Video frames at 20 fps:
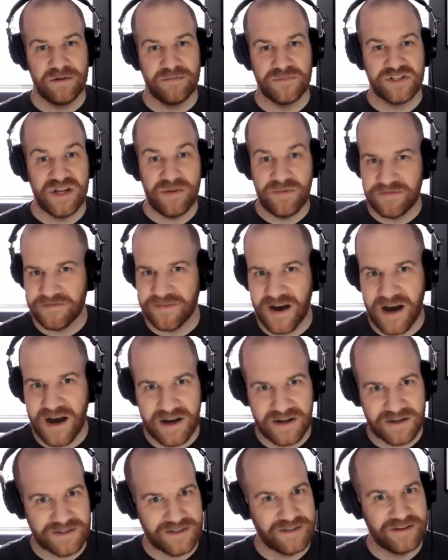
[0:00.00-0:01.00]
Jamie
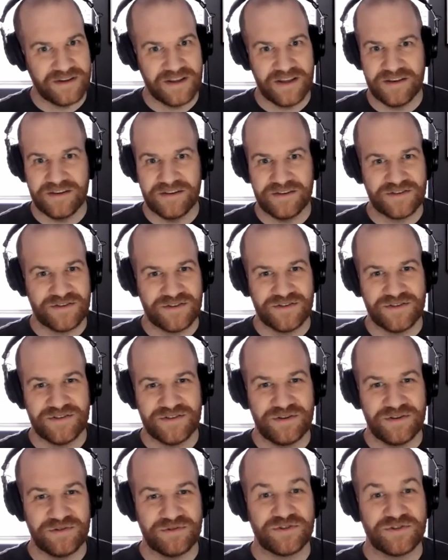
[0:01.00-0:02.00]
Foxx and
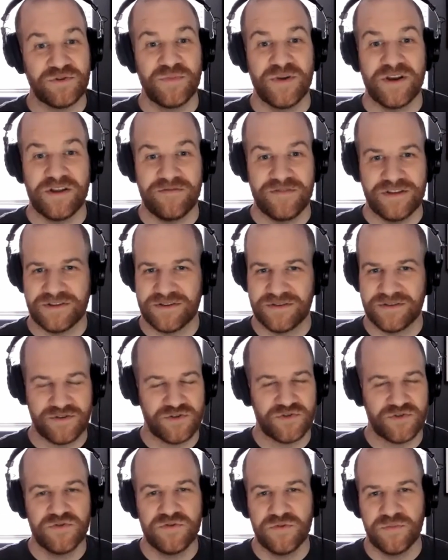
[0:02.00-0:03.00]
so many of these
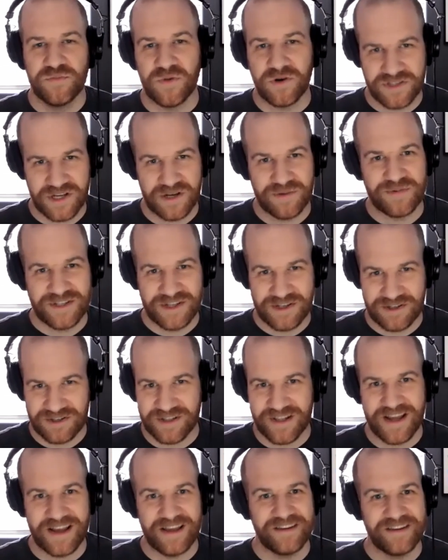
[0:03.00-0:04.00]
true
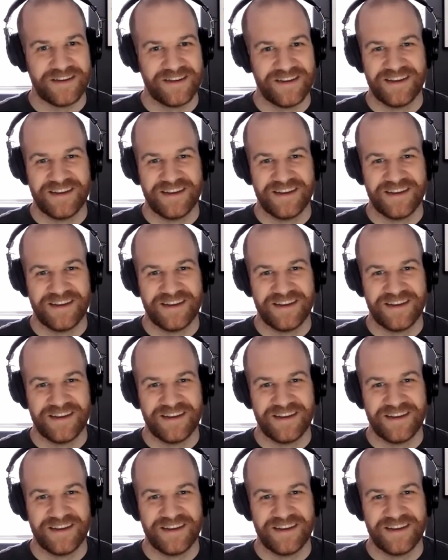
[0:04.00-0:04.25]
multi-potentialite